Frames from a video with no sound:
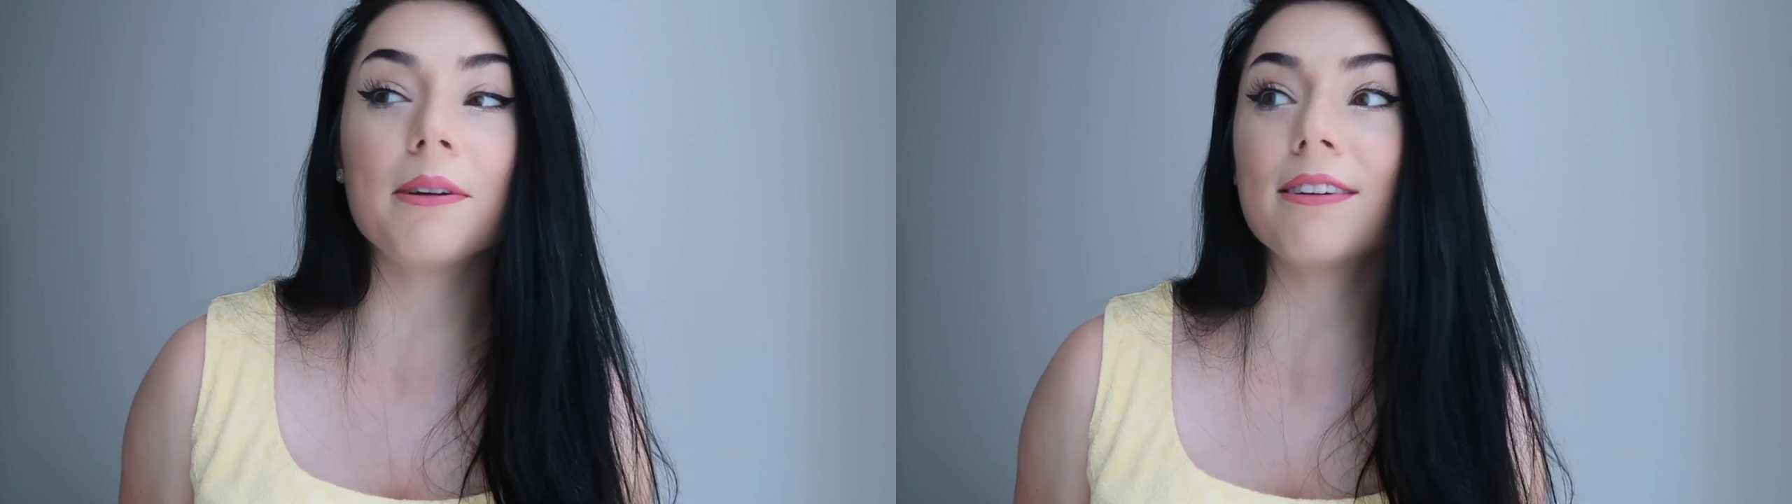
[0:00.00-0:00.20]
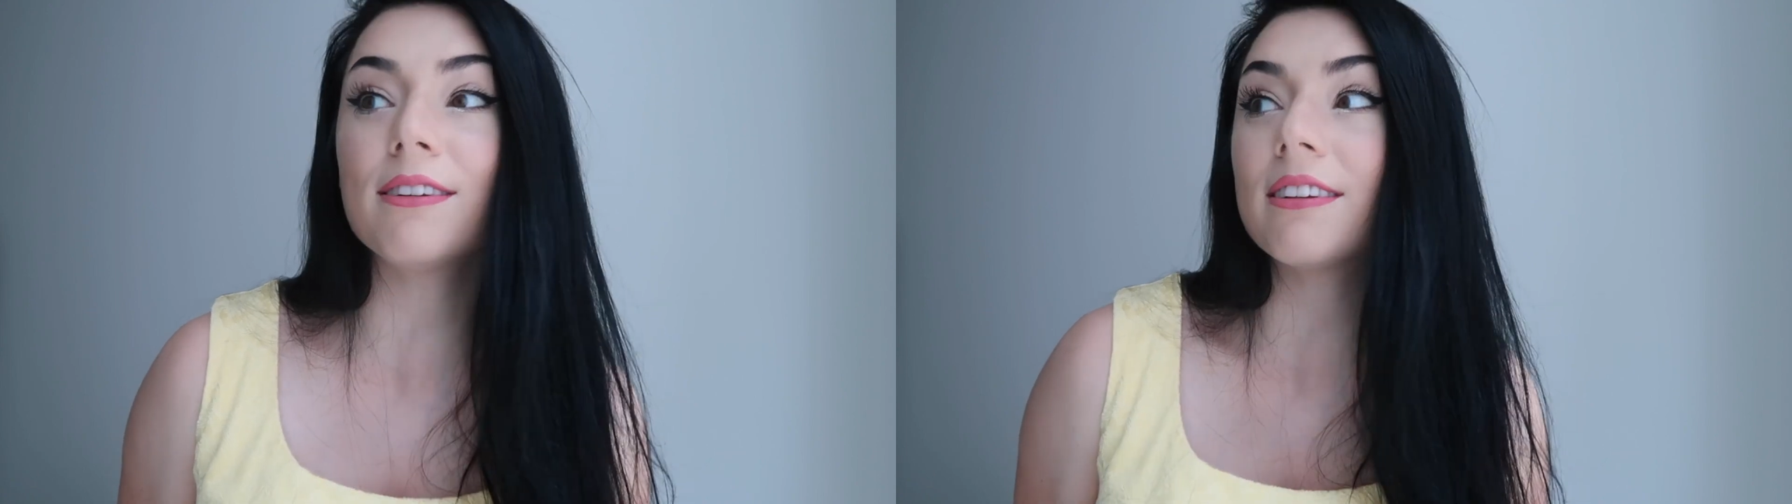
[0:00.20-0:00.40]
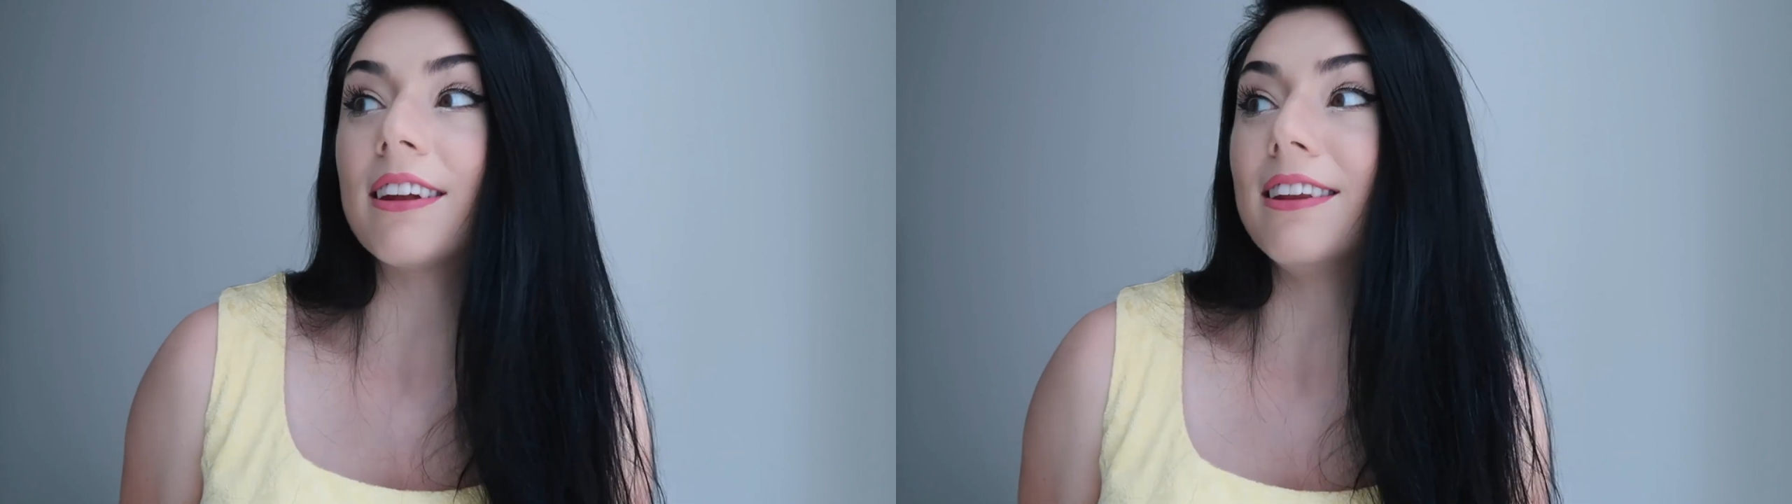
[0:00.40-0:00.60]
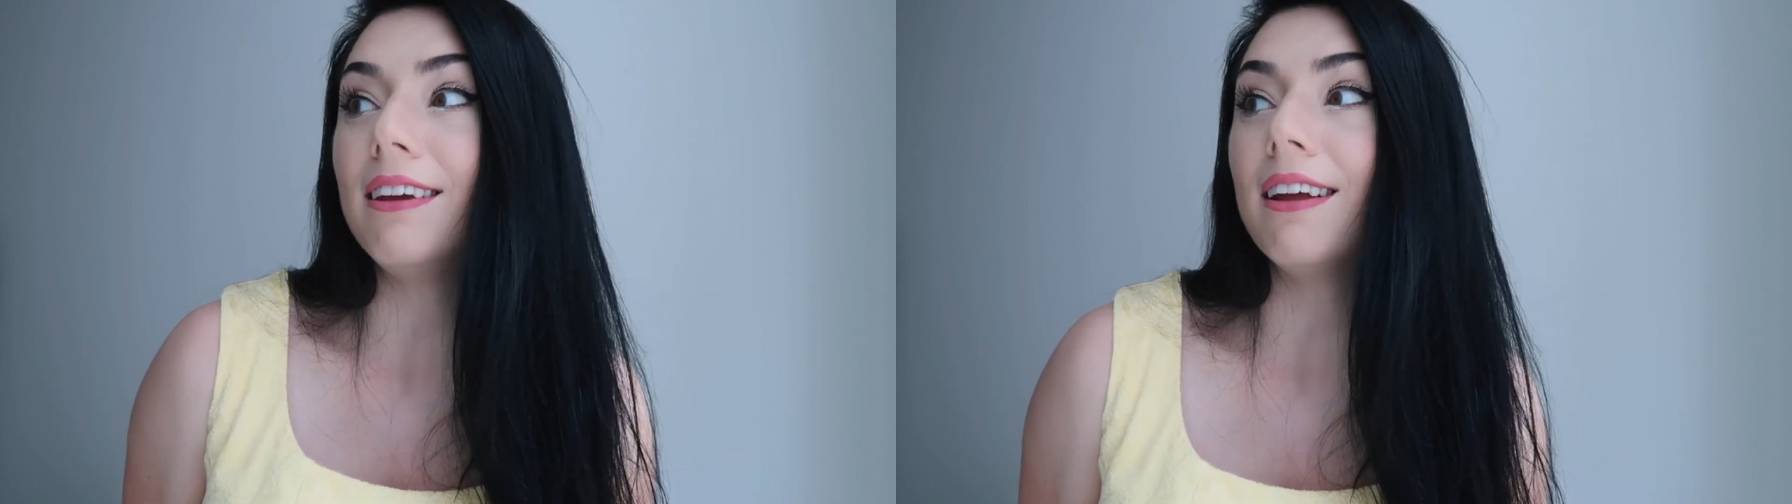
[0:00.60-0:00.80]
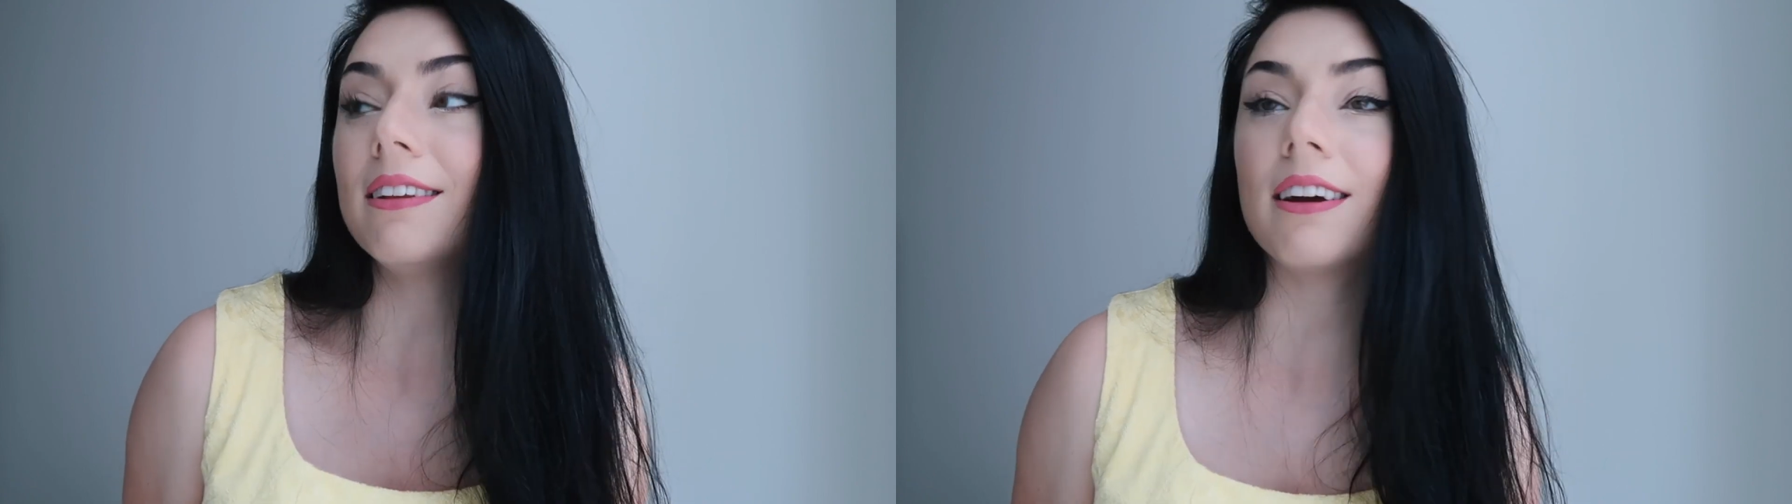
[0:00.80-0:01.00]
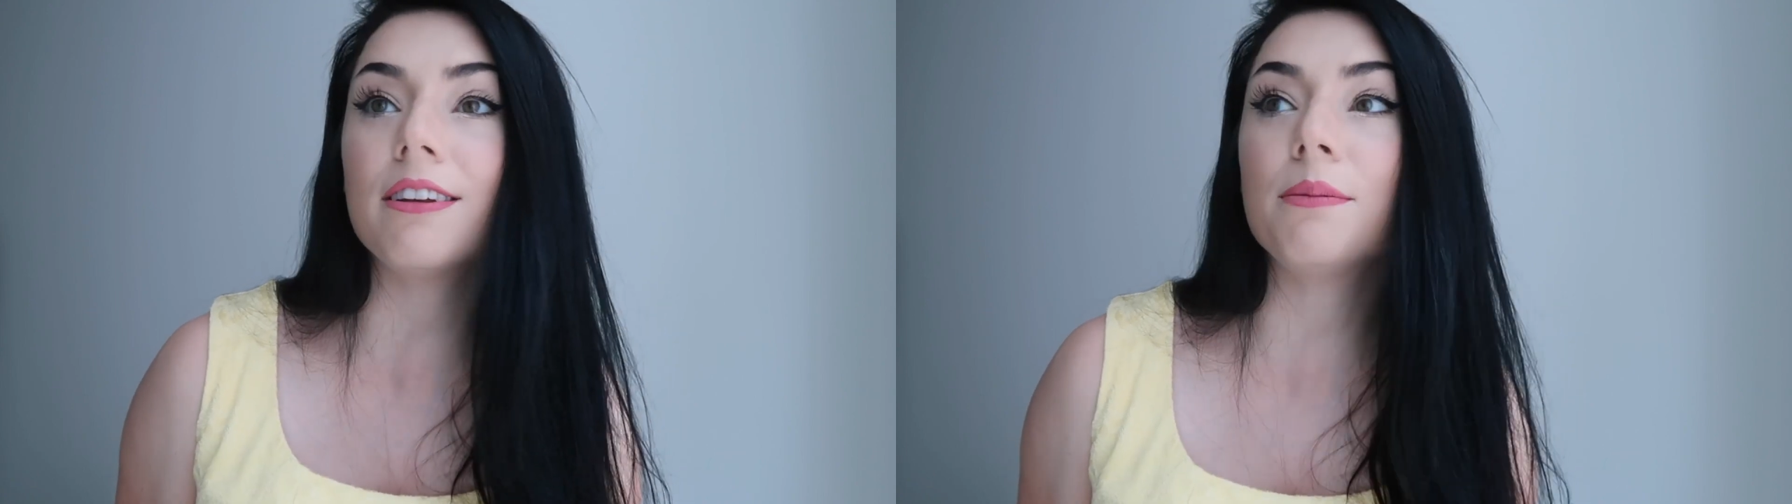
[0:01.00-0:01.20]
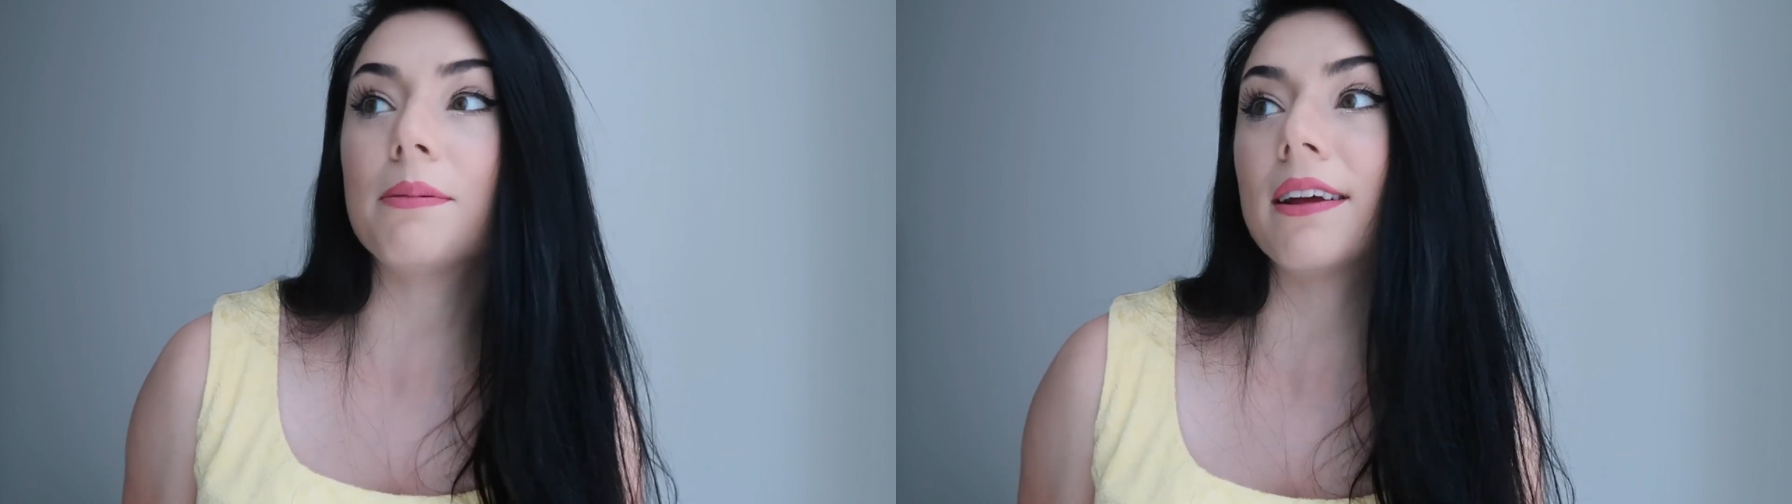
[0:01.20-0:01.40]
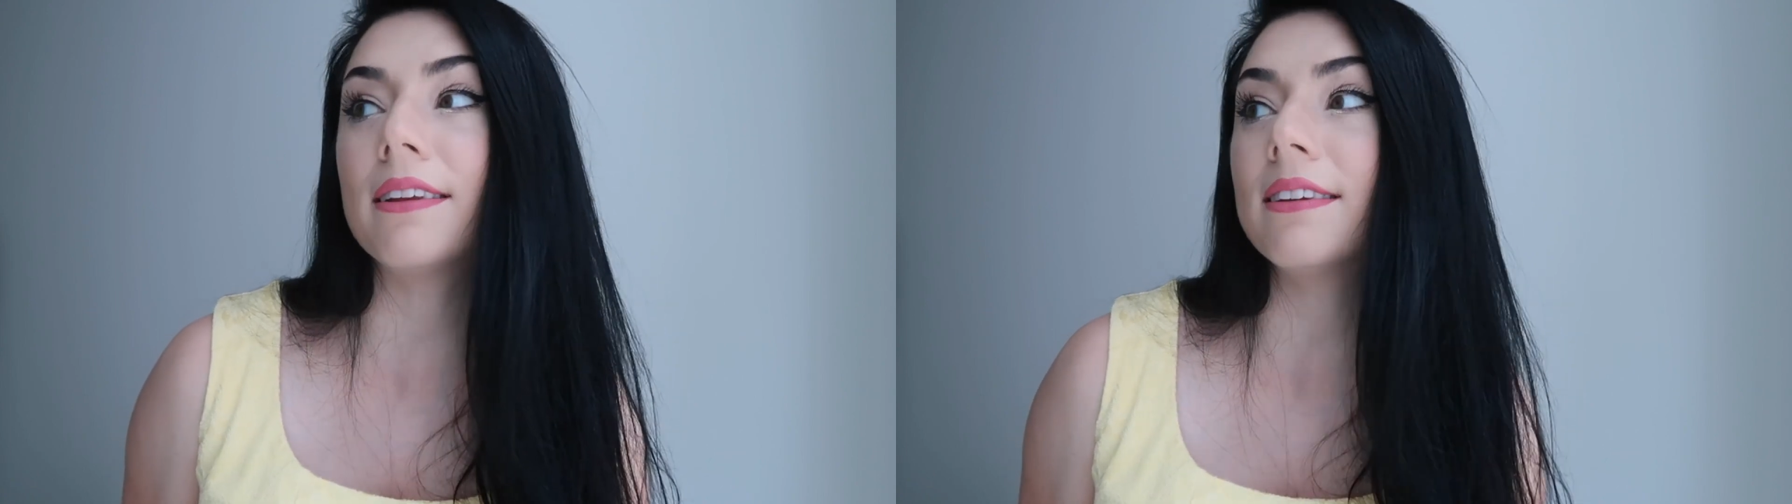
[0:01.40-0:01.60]
because at the end I
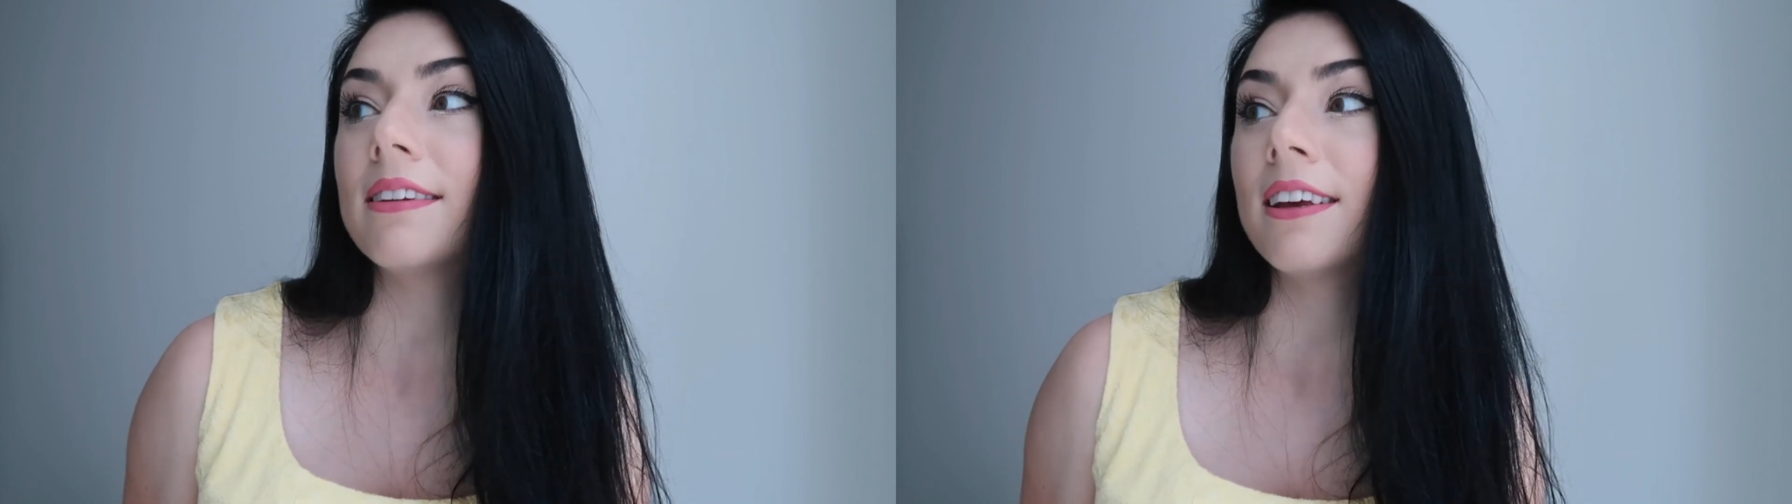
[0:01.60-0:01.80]
spent